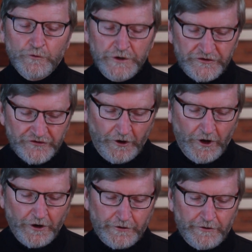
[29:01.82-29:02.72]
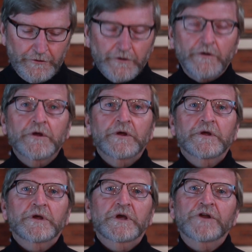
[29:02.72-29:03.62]
We saw her
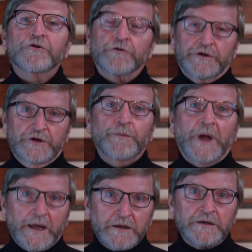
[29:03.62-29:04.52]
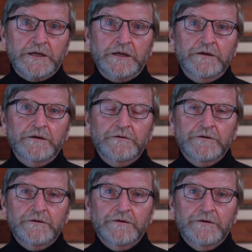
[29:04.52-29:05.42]
in her humanity,
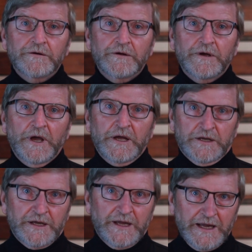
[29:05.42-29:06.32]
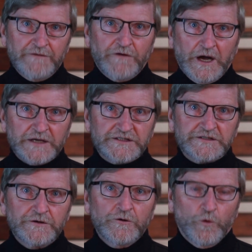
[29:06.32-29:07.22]
and it gave
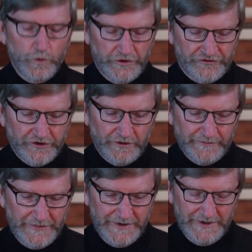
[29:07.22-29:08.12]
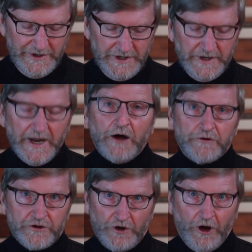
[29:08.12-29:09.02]
us wisdom in how
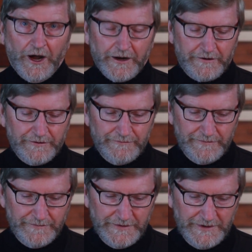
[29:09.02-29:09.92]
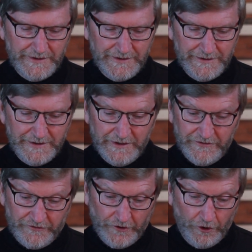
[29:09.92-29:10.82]
to talk.
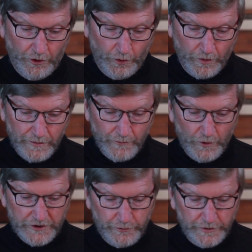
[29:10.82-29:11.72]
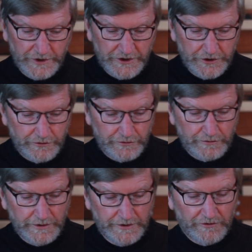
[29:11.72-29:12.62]
So, what do we
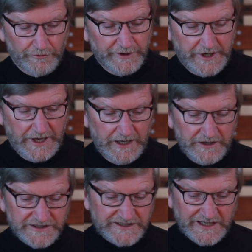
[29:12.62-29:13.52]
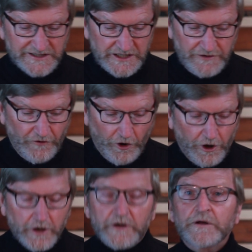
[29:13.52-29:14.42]
do to retain a sensitive
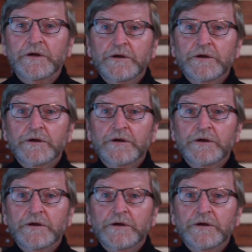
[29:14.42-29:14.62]
heart?